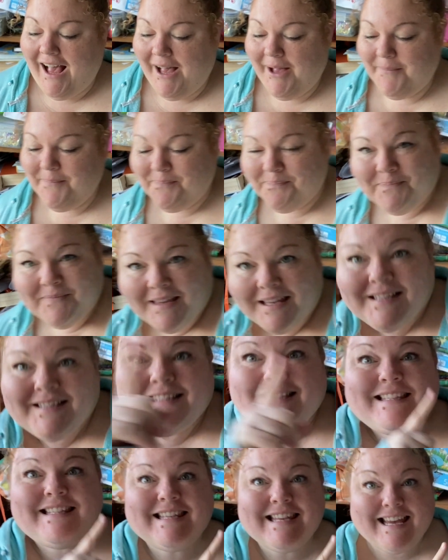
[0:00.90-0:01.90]

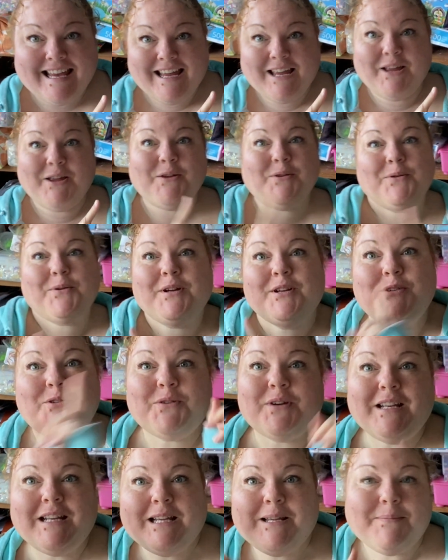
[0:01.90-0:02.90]
Today you are
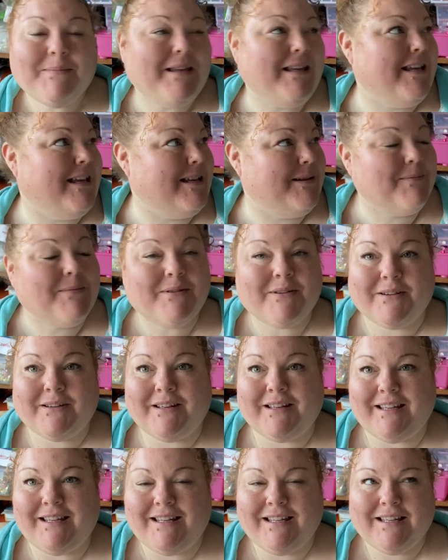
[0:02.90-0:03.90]
joining me in
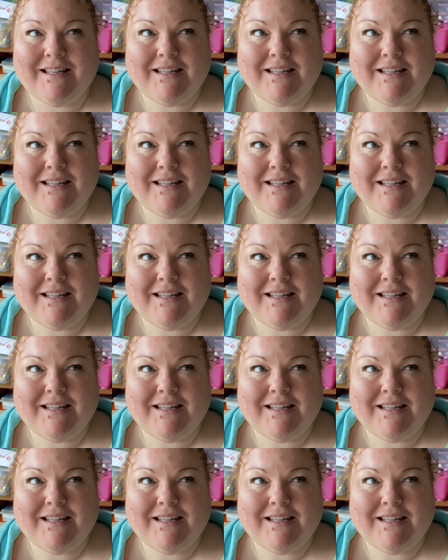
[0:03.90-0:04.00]
my